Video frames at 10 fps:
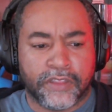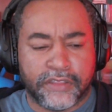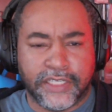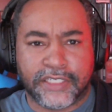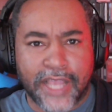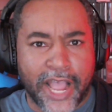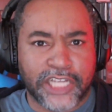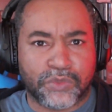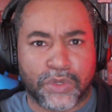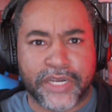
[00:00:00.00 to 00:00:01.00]
These
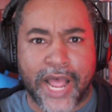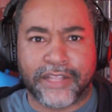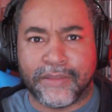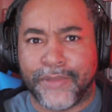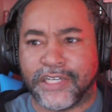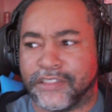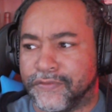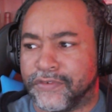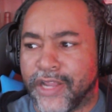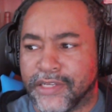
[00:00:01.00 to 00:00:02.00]
guys were not the best of
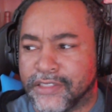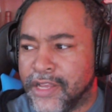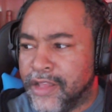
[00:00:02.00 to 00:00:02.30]
friends.